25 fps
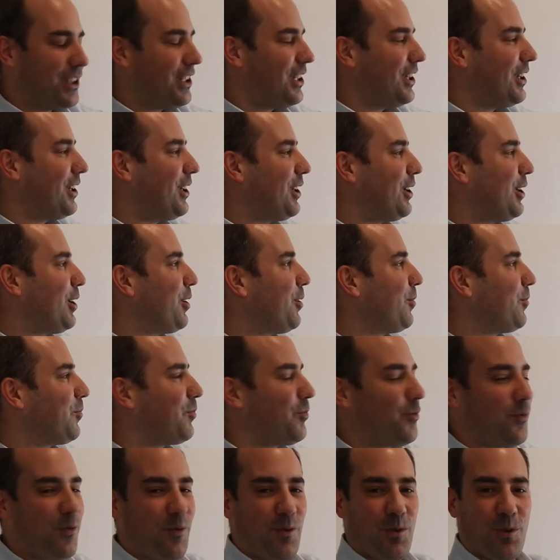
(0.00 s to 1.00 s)

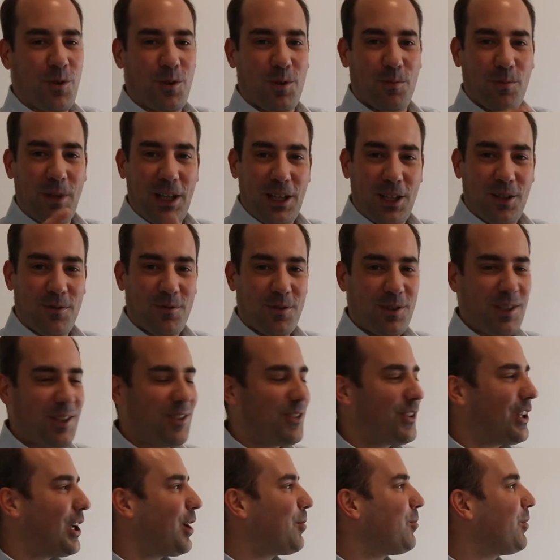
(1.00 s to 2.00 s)
mainly for
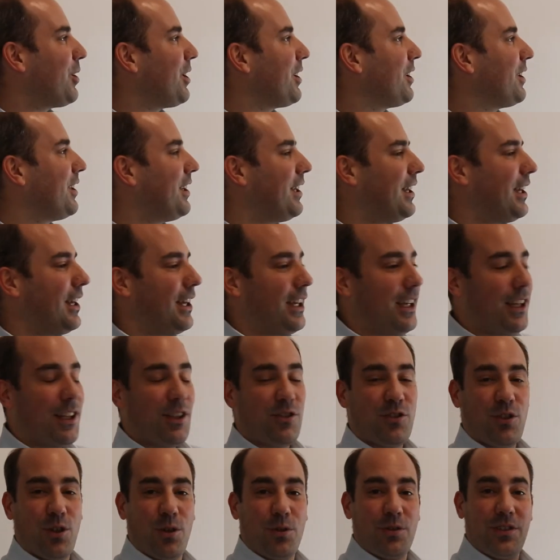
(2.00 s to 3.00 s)
this camera.
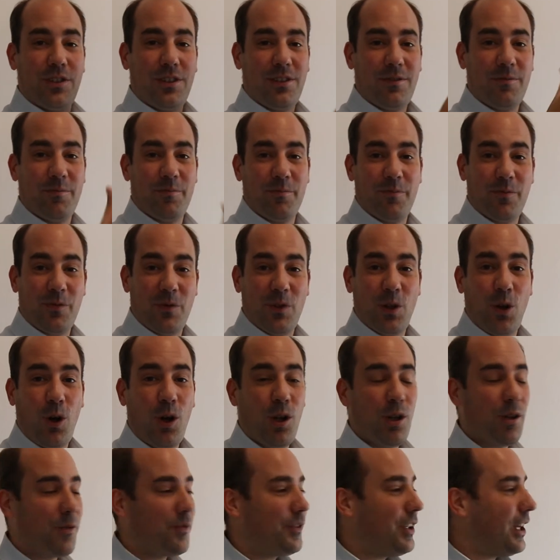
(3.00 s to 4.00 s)
So
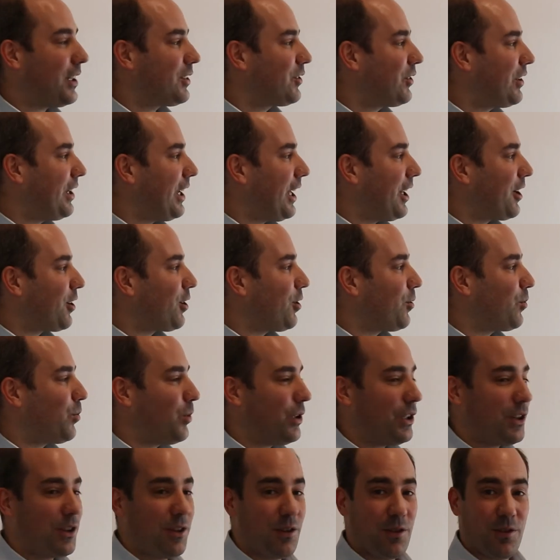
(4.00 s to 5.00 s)
all of that together
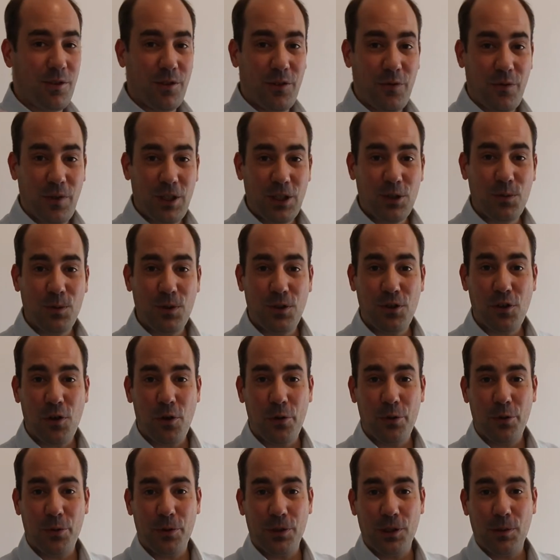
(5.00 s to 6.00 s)
with the things we've
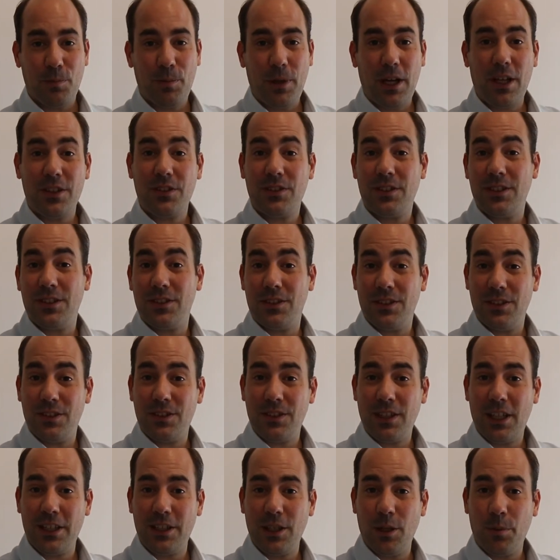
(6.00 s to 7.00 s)
shown you in the past is the
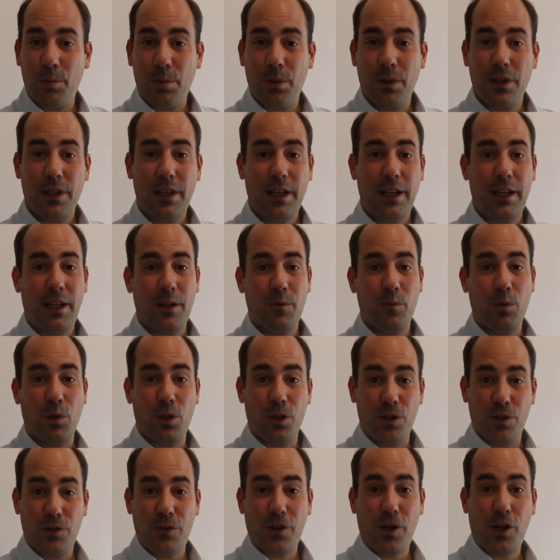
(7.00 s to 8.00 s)
setup, and we're
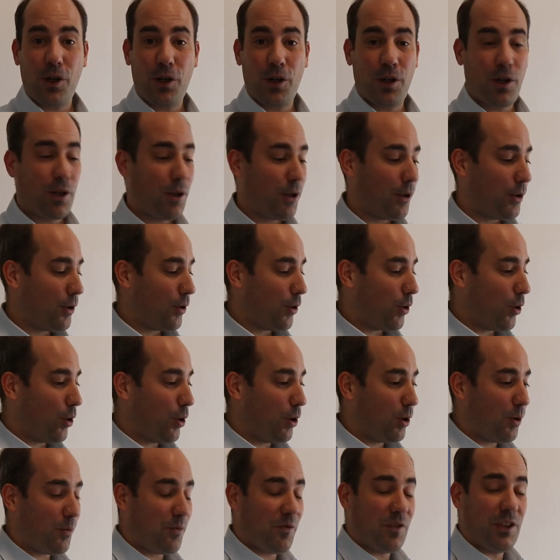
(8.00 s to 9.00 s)
going to talk
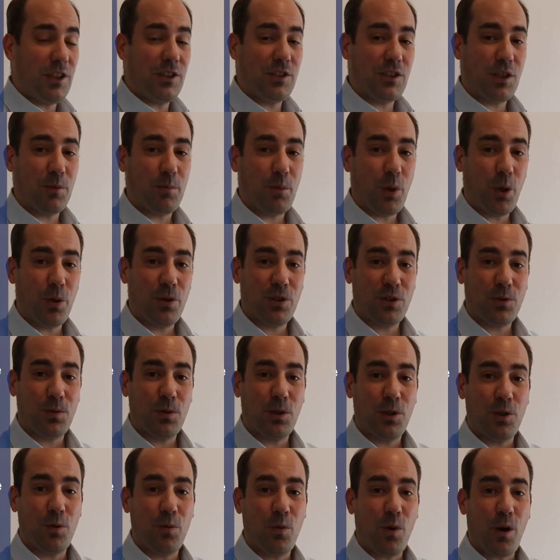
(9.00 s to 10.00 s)
all of these components. We're
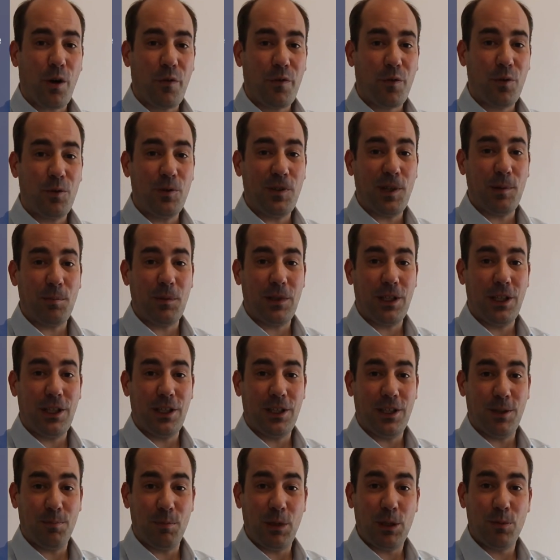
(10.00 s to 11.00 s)
going to walk through them
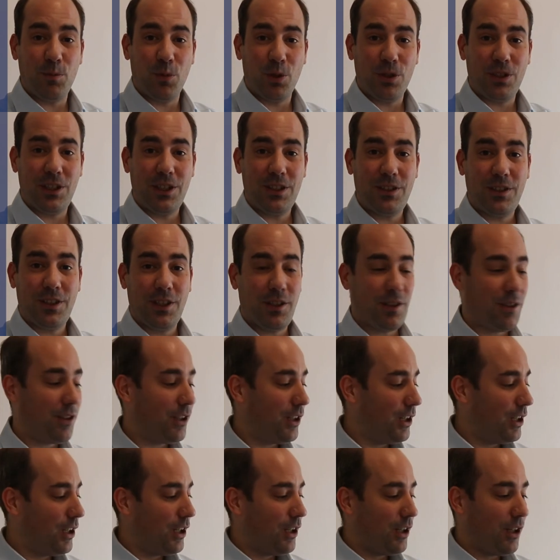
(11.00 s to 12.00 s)
in a bit more detail.
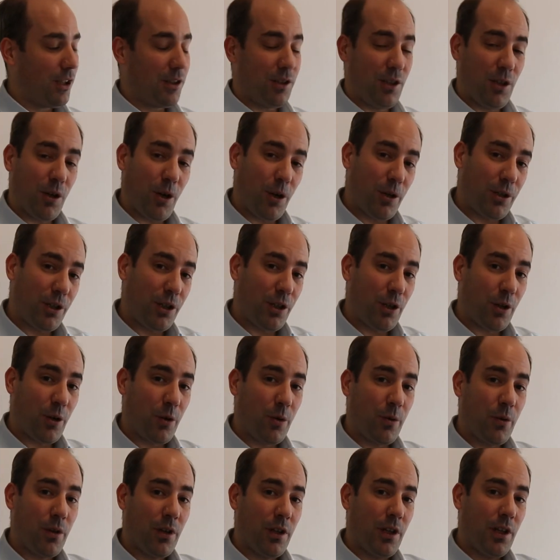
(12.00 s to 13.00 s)
The
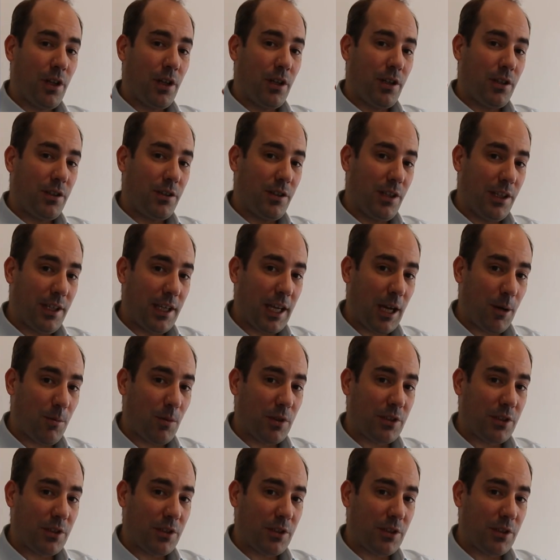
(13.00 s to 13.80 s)
audio, the camera